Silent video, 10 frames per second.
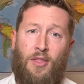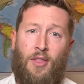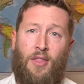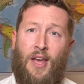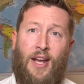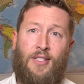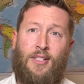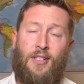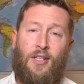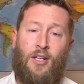
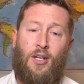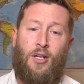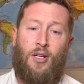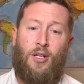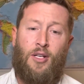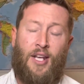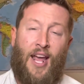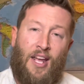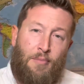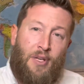that
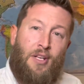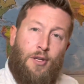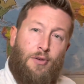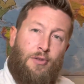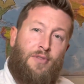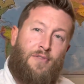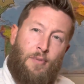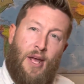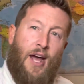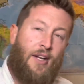can be used for
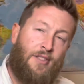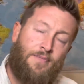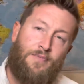bad.